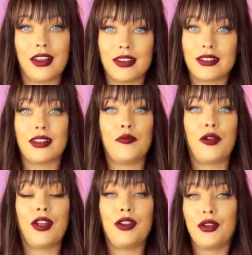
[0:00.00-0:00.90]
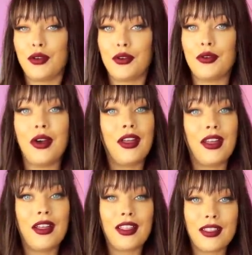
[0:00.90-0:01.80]
as someone who
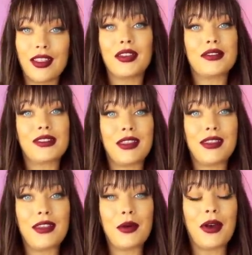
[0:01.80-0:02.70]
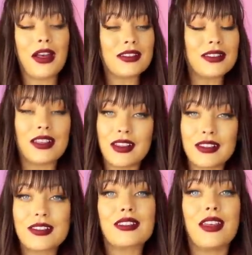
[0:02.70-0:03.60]
lives in the US,
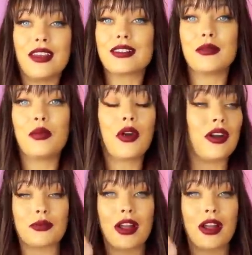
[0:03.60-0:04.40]
it's it's important.